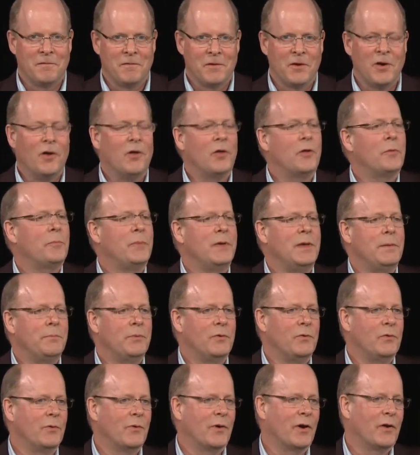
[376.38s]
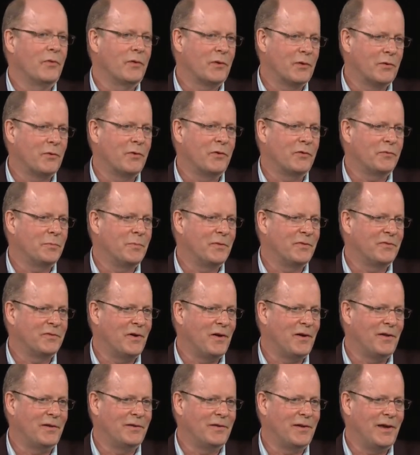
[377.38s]
call people who are on their Christmas
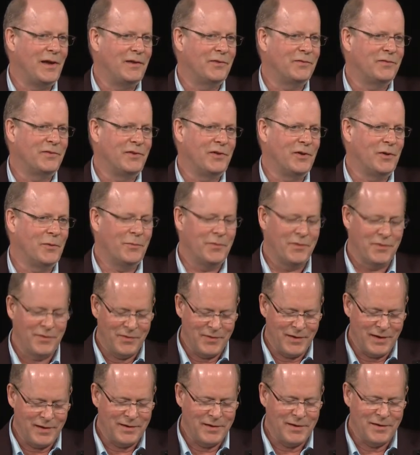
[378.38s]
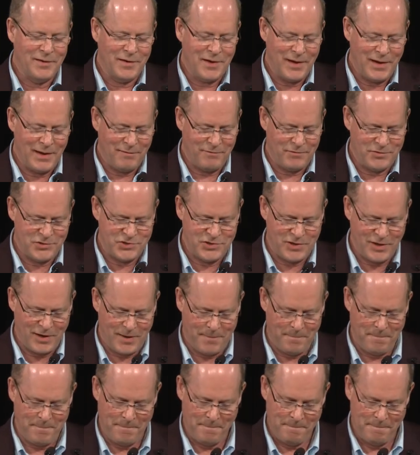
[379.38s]
holidays and tell them that they didn't have a
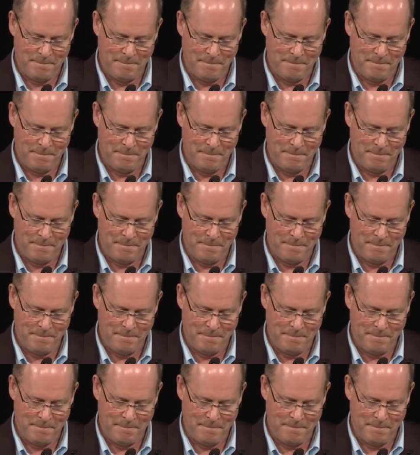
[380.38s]
job.